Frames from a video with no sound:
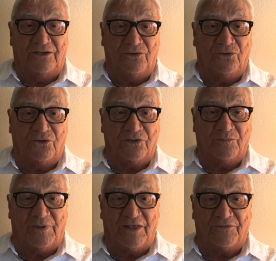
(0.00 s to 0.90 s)
you go to the
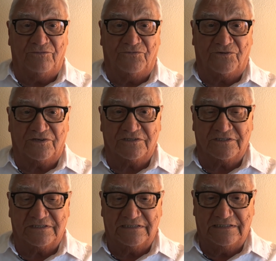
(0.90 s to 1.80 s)
bathroom first.
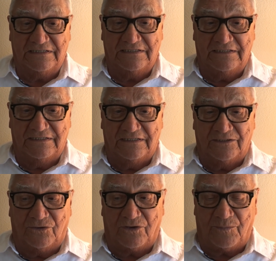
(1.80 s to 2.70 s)

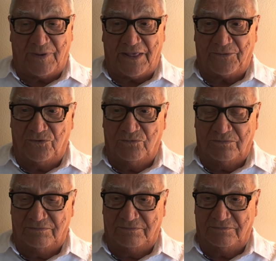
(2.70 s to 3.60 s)
Go to the bathroom
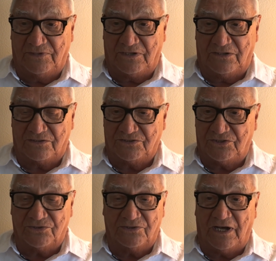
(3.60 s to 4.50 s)
because you
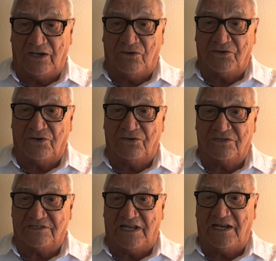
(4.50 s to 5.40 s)
don't know how long you're going to
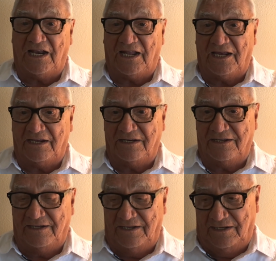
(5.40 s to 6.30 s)
stand in line.
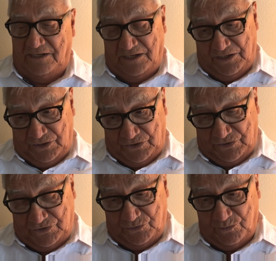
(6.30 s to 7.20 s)

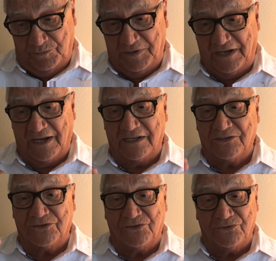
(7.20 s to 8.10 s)
So when we got
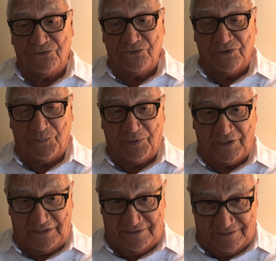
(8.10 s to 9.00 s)
to the
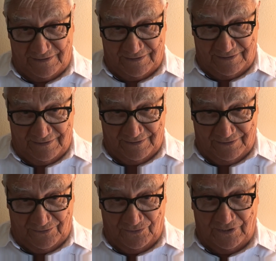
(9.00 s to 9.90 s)
place
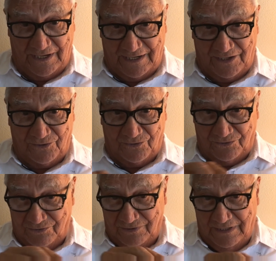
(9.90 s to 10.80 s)
on Laredo,
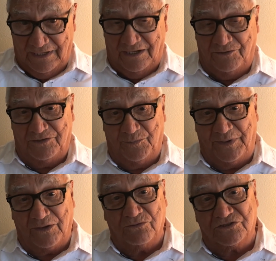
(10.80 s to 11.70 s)
there was a big old